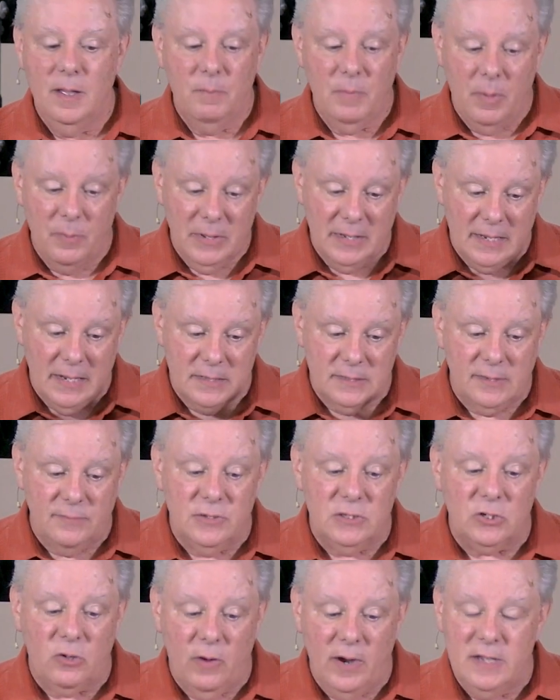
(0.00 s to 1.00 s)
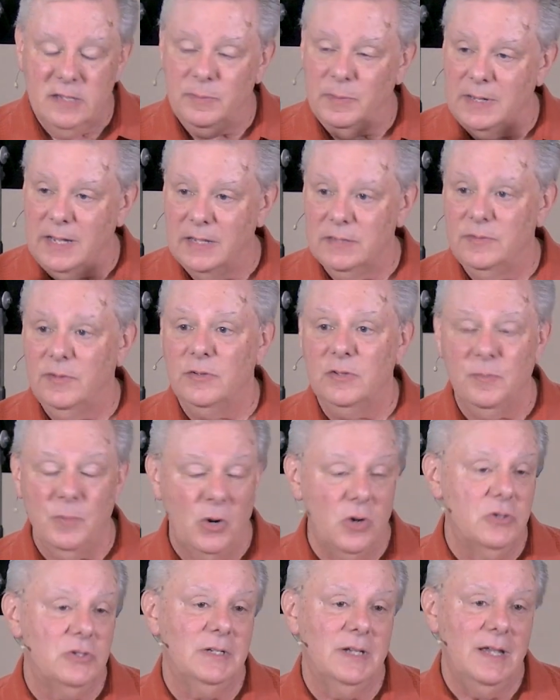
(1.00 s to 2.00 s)
But because of his grace, because of his
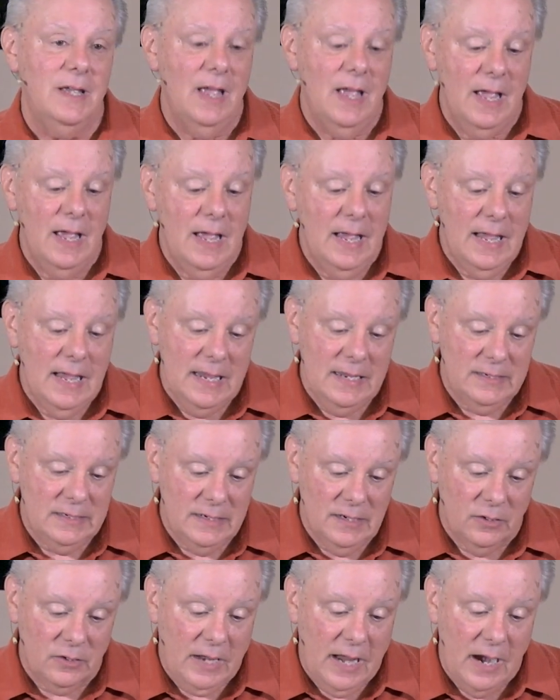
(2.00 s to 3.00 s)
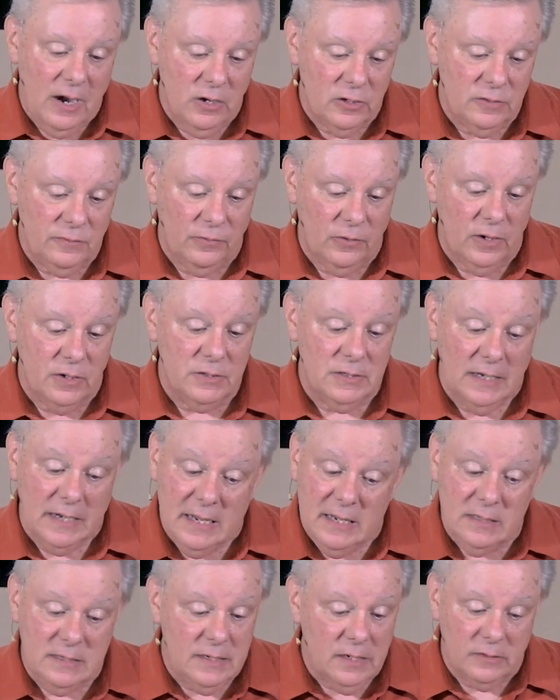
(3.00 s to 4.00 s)
mercy, he still cares for us. And
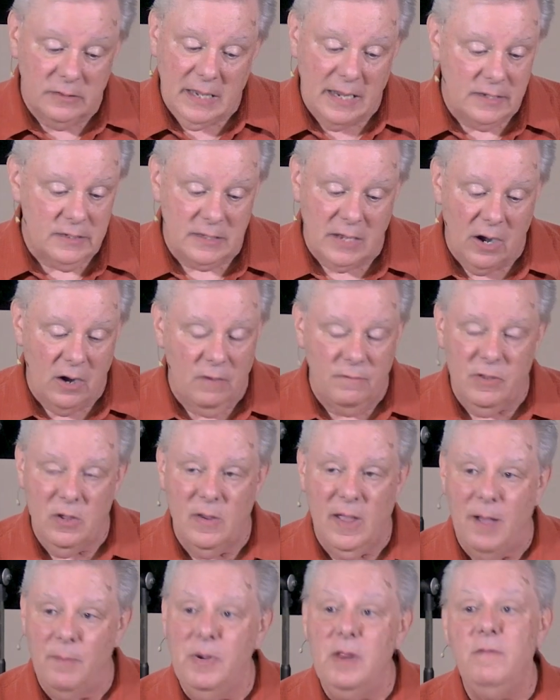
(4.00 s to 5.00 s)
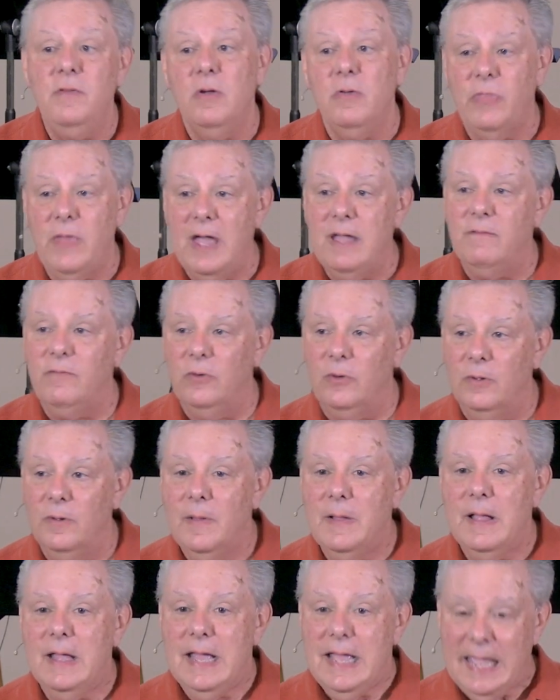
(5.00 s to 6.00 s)
he still takes care of you. How many of you are
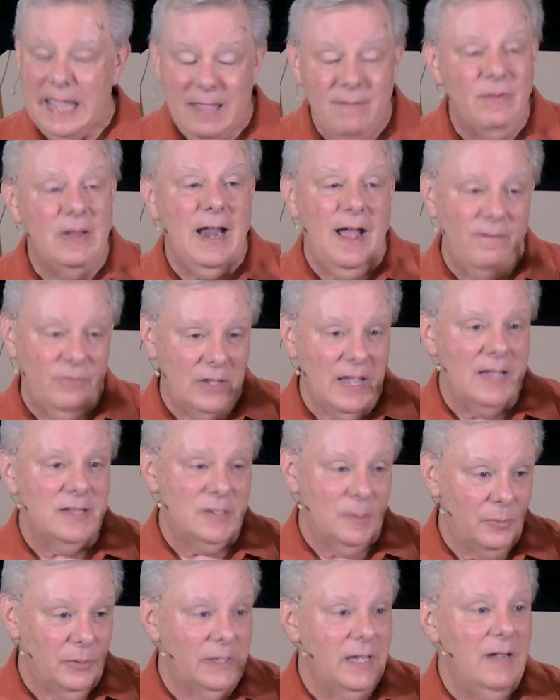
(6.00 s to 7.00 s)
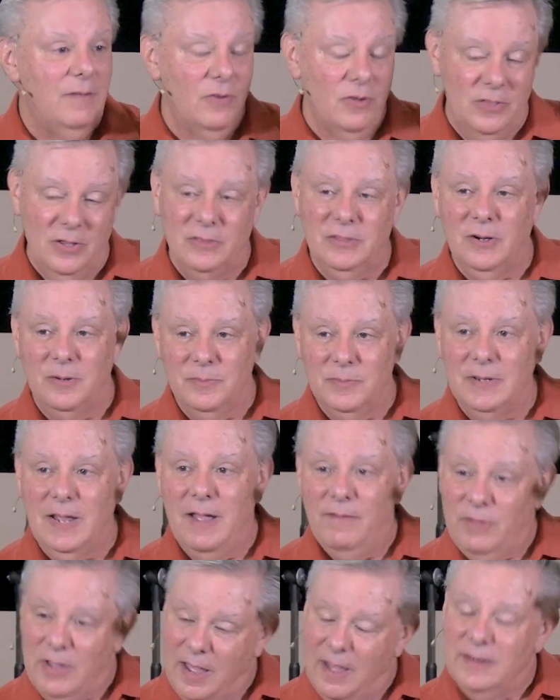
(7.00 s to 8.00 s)
thankful, even as a believer, that there
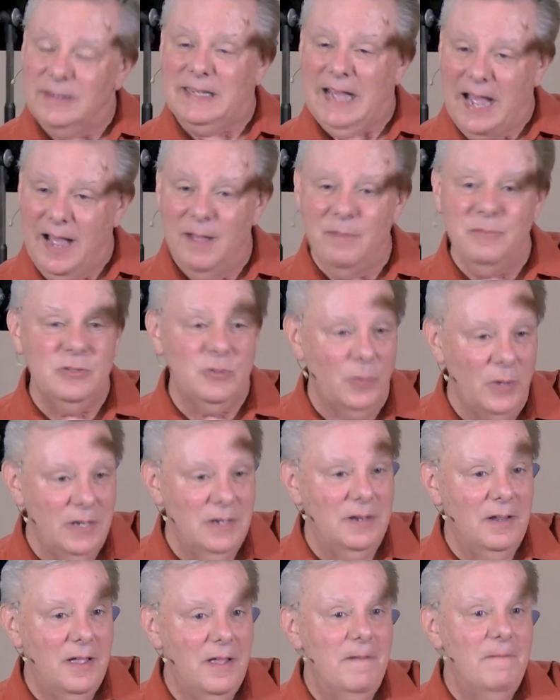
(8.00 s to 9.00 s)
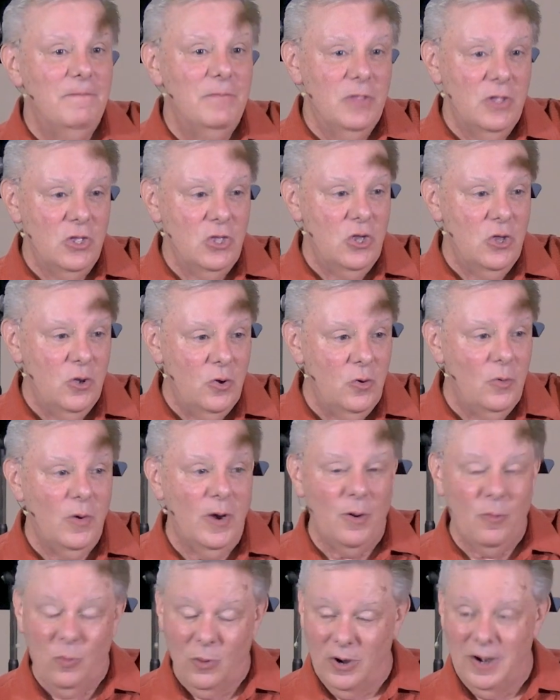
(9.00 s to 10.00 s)
have you had times when you
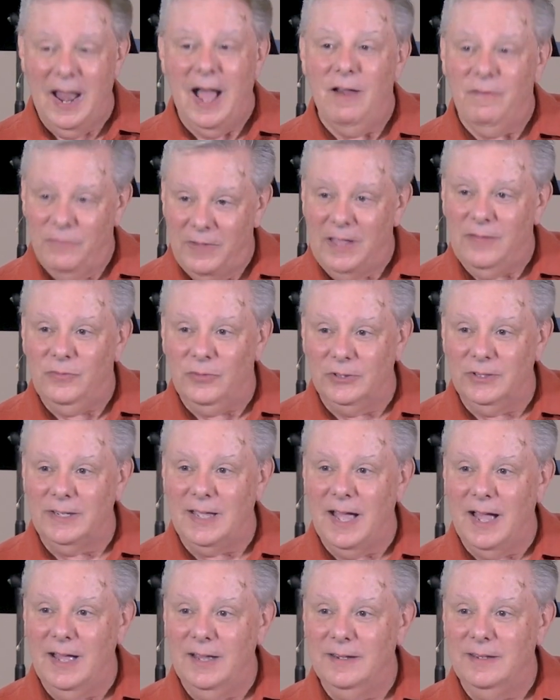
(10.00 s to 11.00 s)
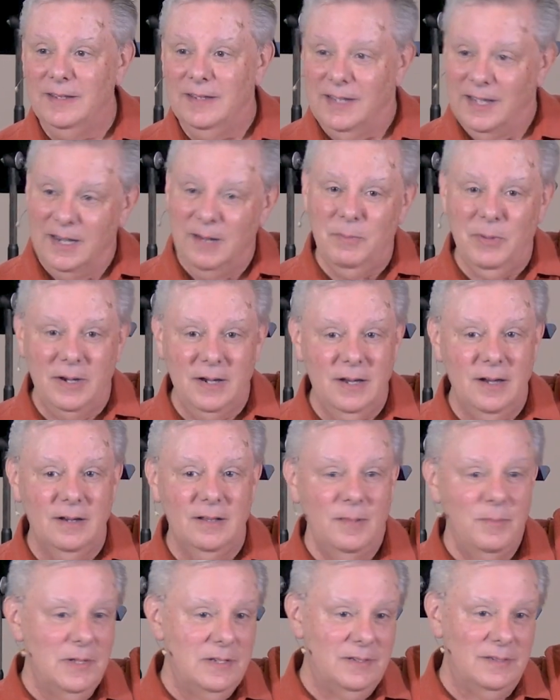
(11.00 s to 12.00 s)
were not faithful to God? Anybody here?
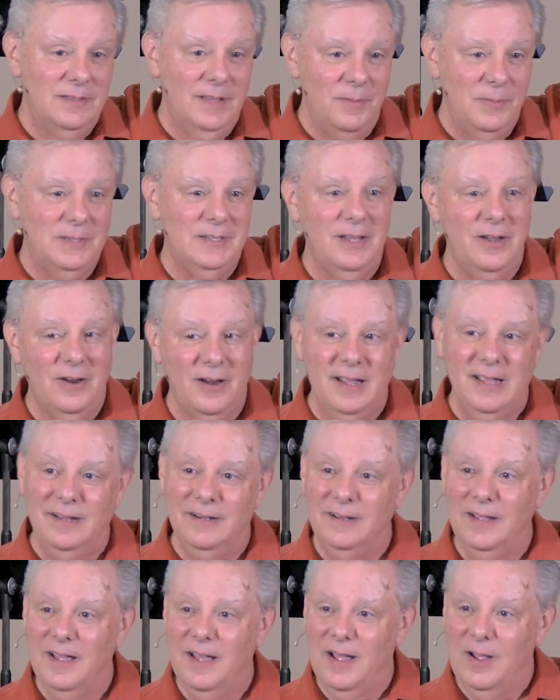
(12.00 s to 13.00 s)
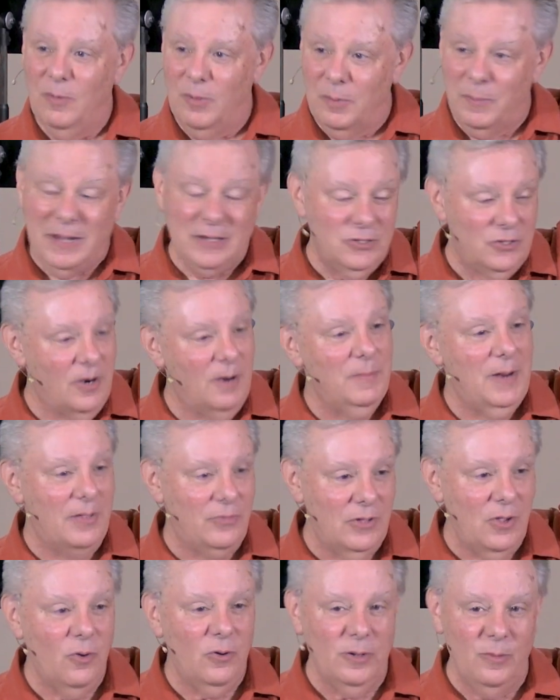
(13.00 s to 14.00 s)
Let me see your hand. I want to make sure I'm
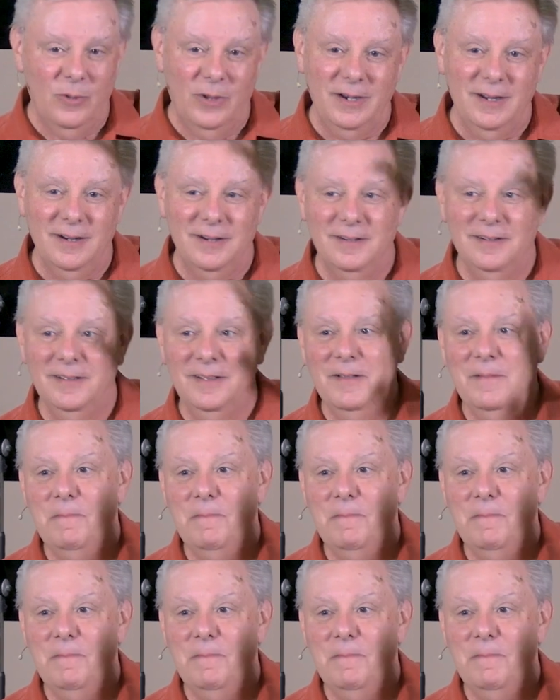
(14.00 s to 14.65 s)
not the only one here.